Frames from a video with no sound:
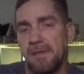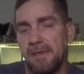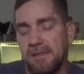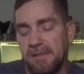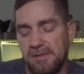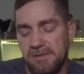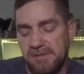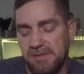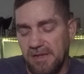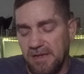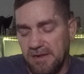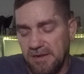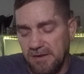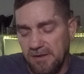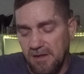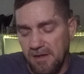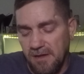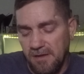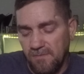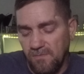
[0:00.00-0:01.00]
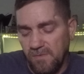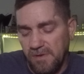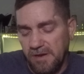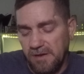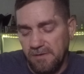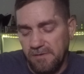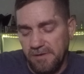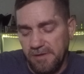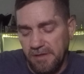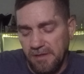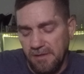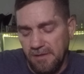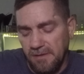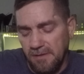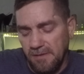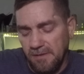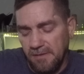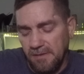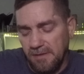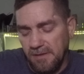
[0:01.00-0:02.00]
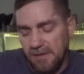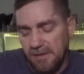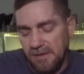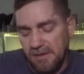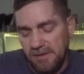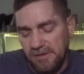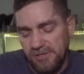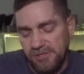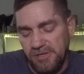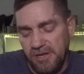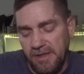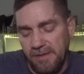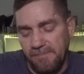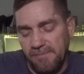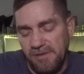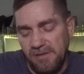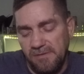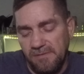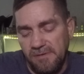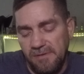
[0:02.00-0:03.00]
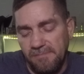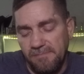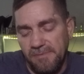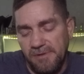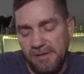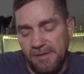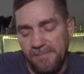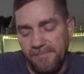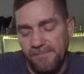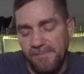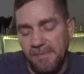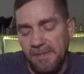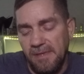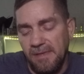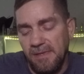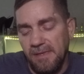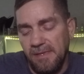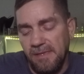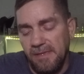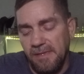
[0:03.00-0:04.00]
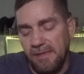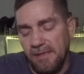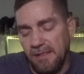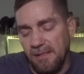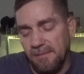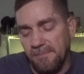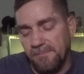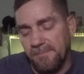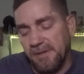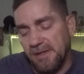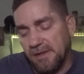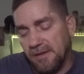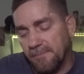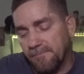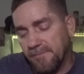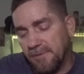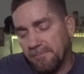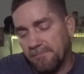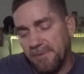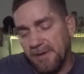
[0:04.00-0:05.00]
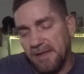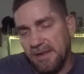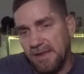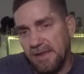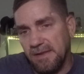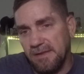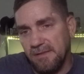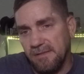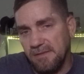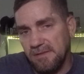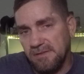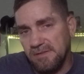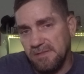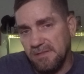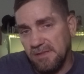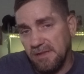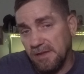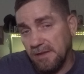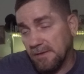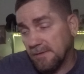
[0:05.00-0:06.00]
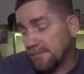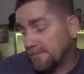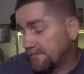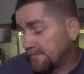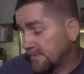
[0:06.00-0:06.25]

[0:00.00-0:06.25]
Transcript: And it's got an odd, weird uh, shape to it, but it'll pick up the butt end of this thing.